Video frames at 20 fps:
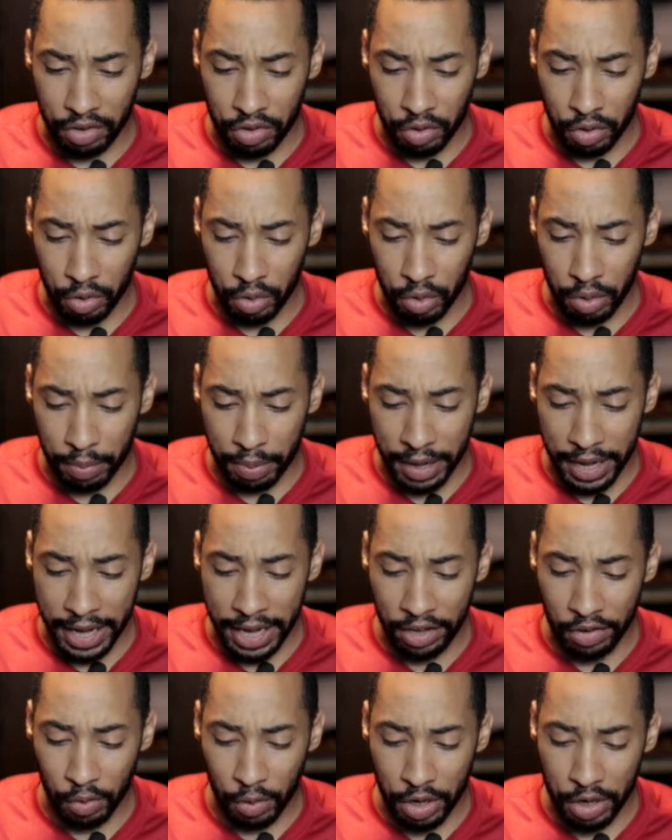to a
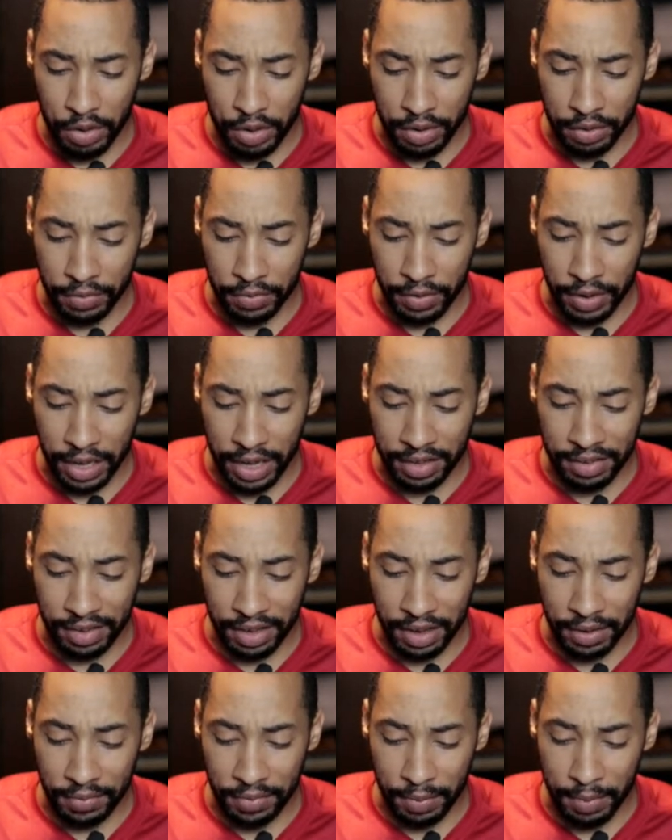page where you can fill out
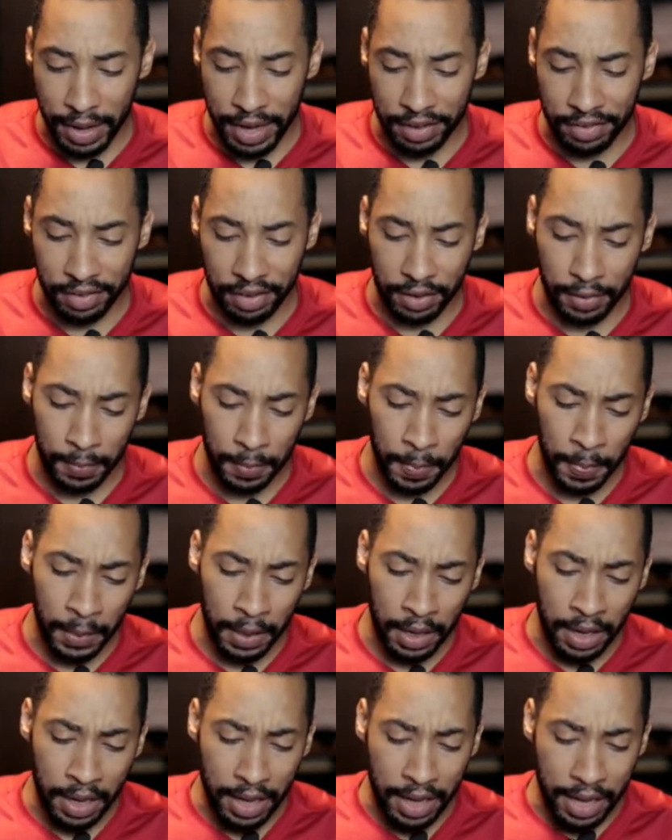your information,
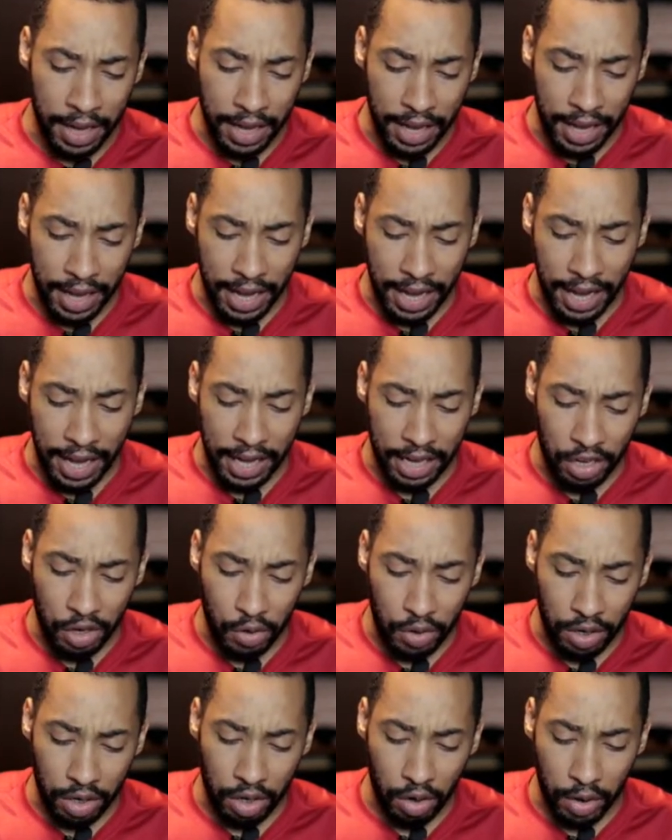and you
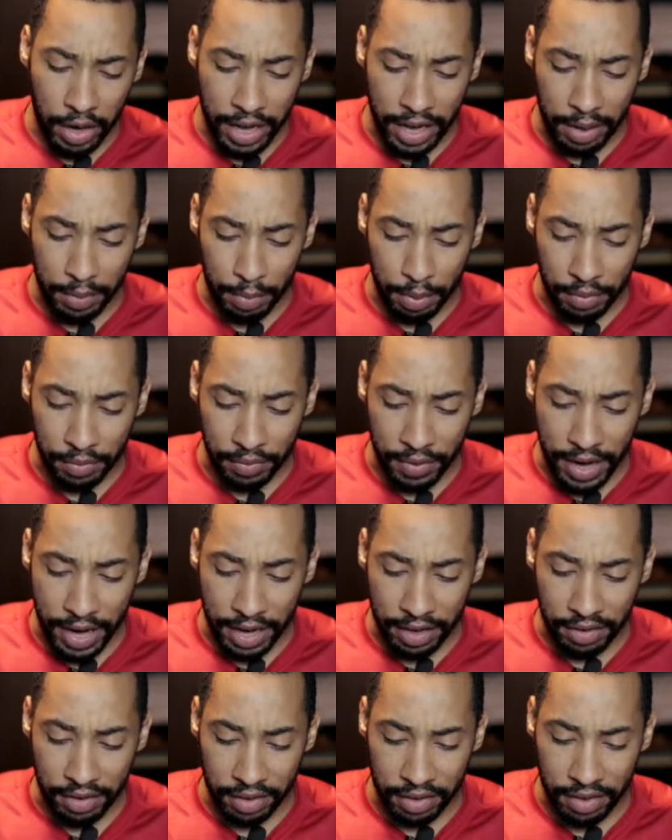can go ahead and
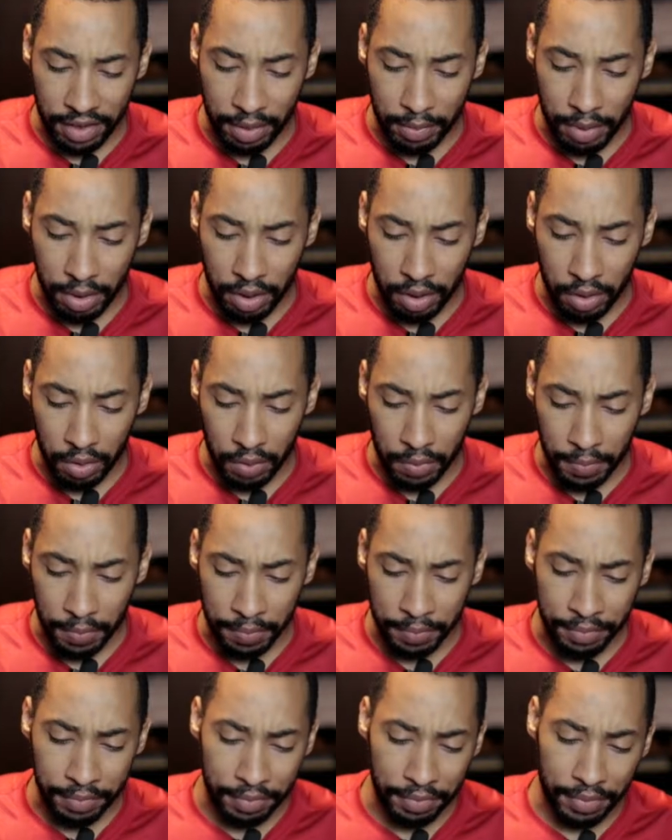provide your demo.
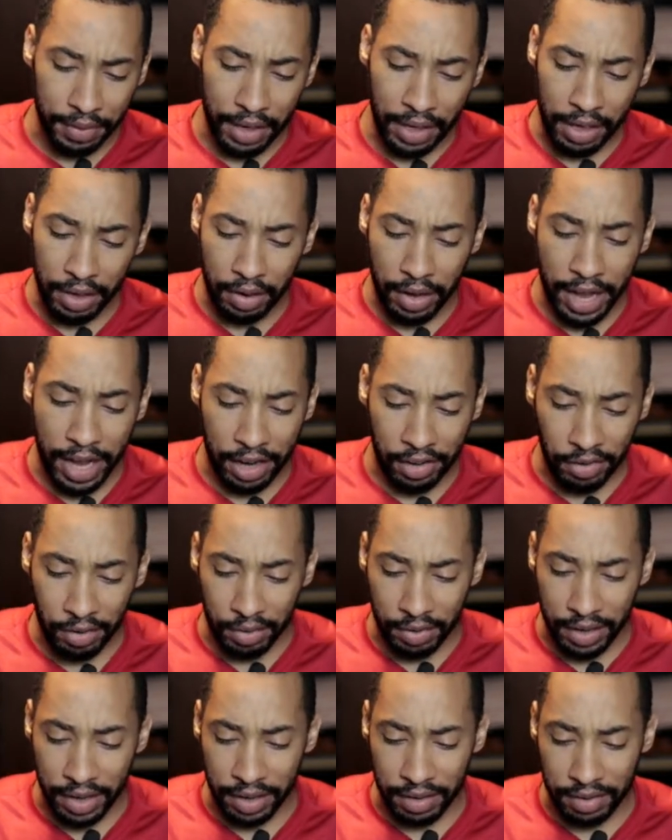And they'll ask you
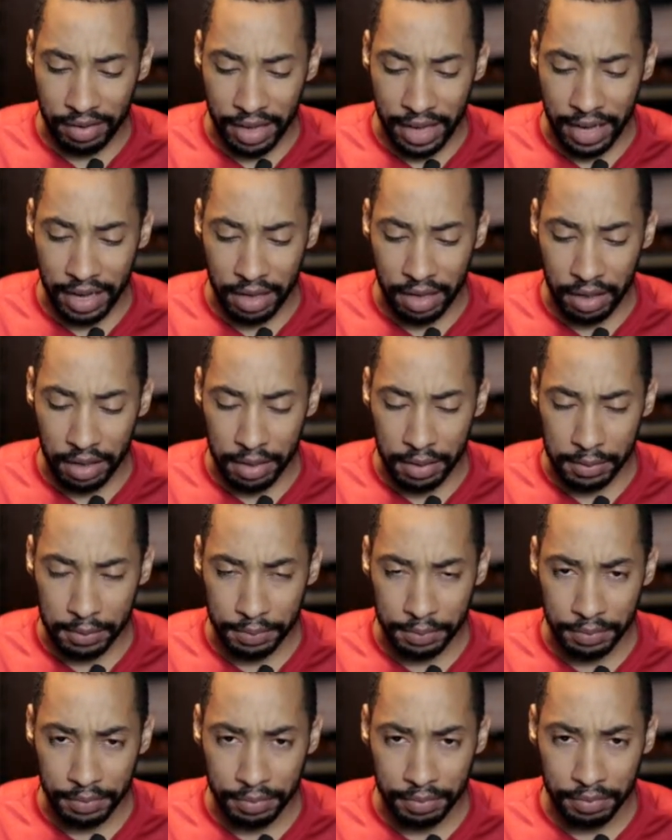things like
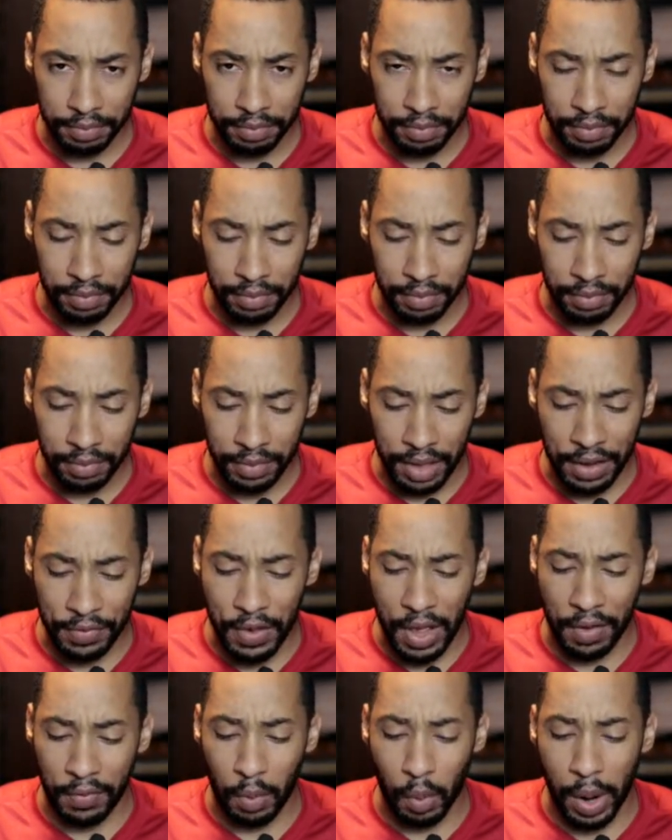if
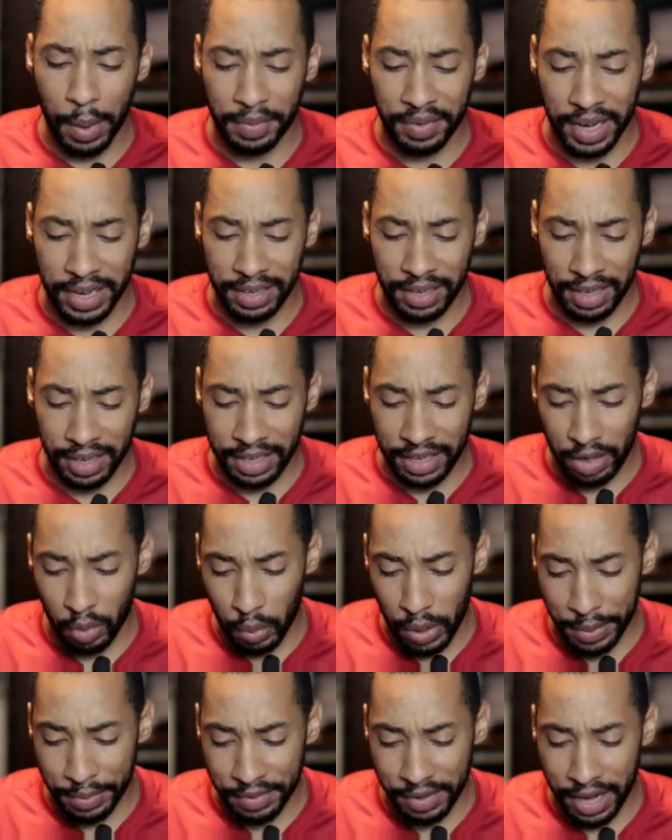you have a website, to link your
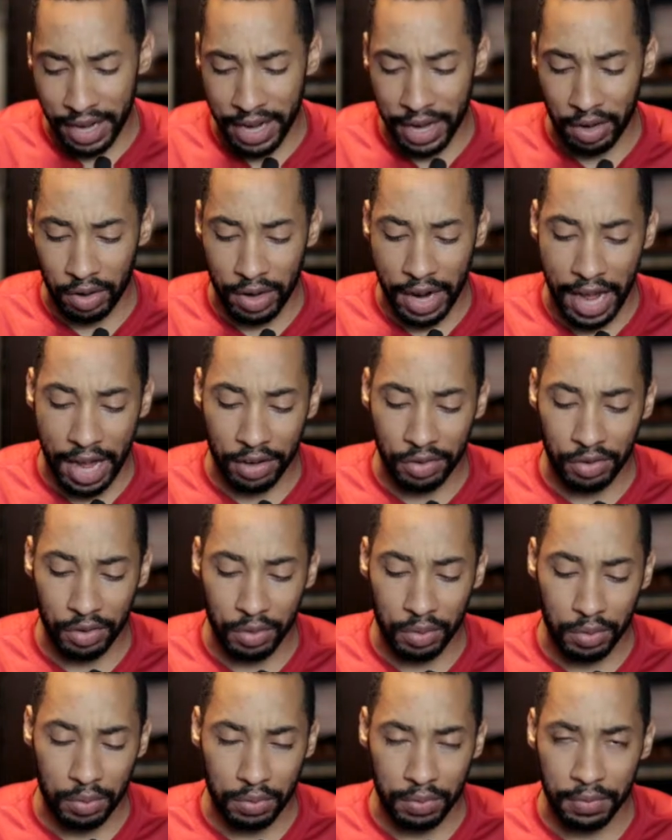website, or how'd
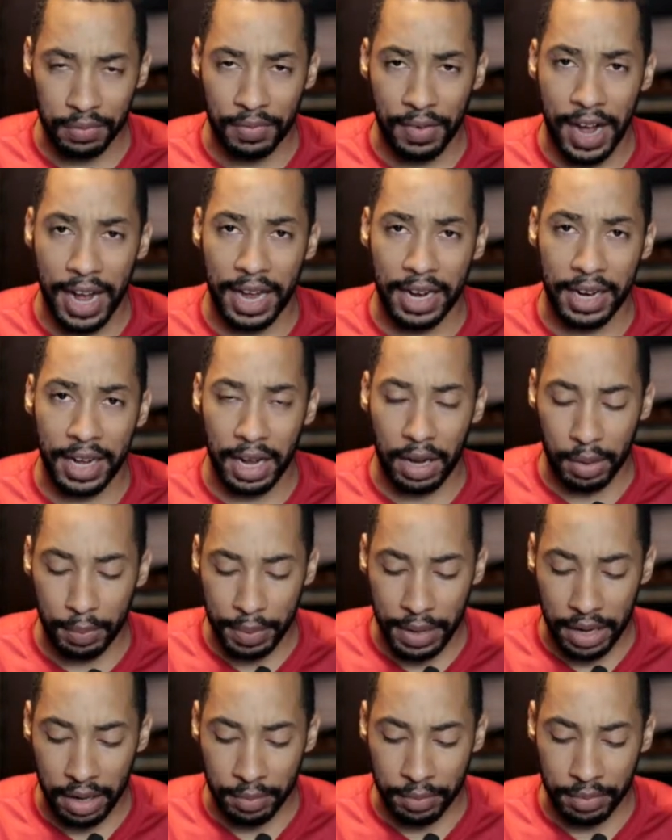you find out
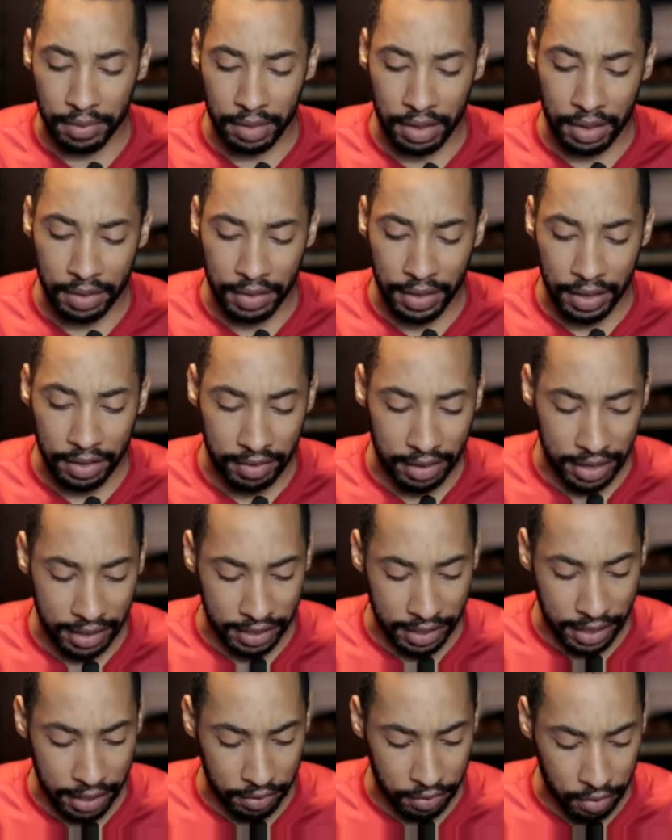about them, and things like
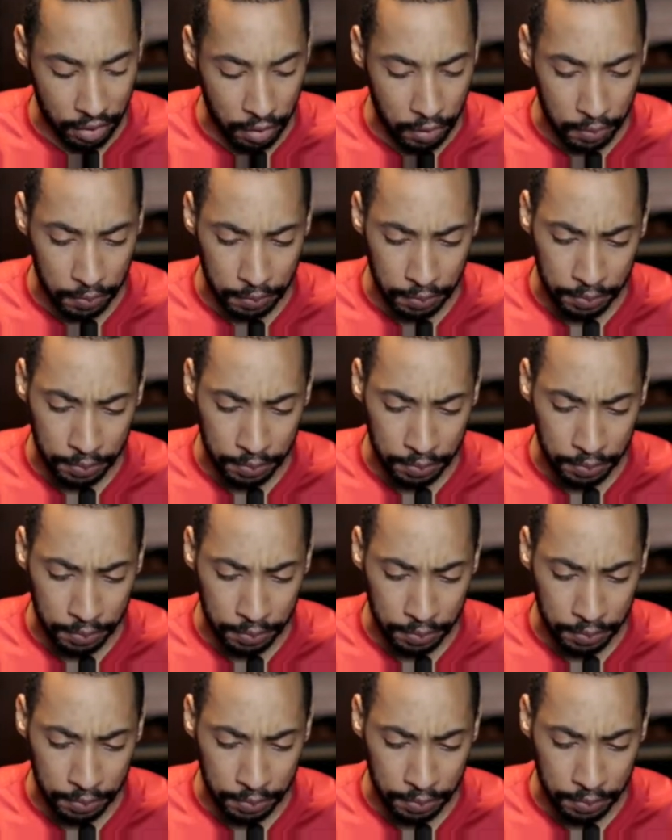that. So